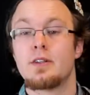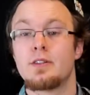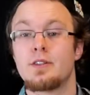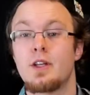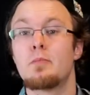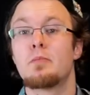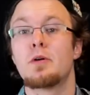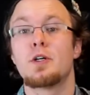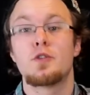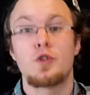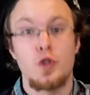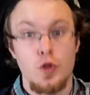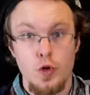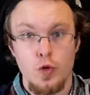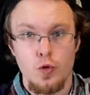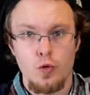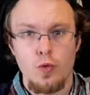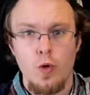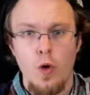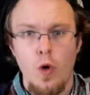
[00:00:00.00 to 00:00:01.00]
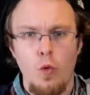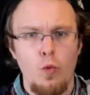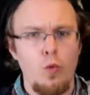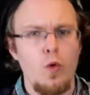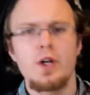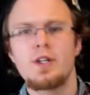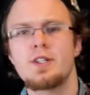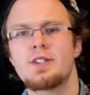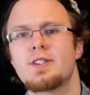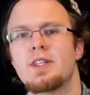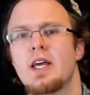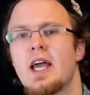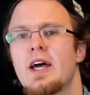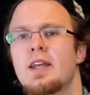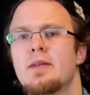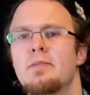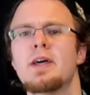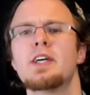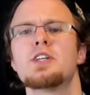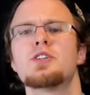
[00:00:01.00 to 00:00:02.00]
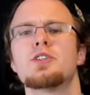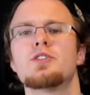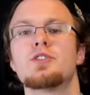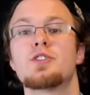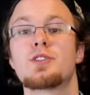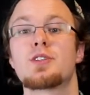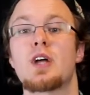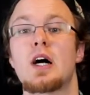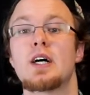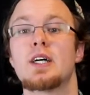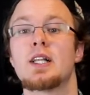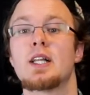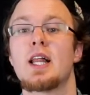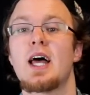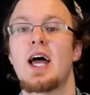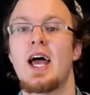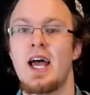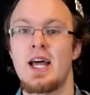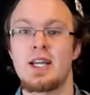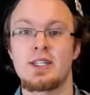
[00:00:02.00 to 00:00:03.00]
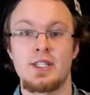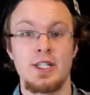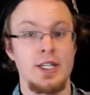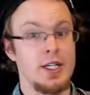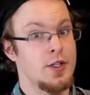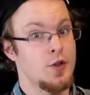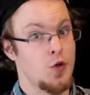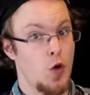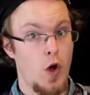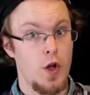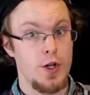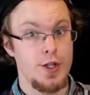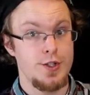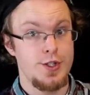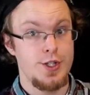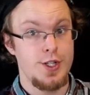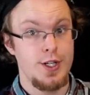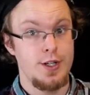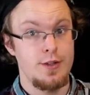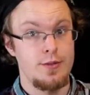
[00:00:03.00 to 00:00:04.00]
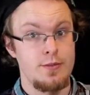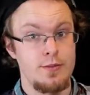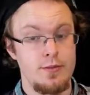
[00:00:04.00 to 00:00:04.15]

Number 2. What is the animation style and technology?